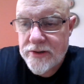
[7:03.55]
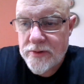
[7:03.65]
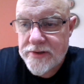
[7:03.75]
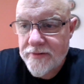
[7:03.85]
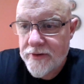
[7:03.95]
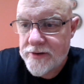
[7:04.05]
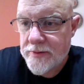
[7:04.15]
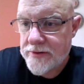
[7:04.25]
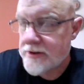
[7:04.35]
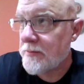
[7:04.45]
Who was the first
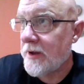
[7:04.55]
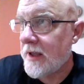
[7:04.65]
person to play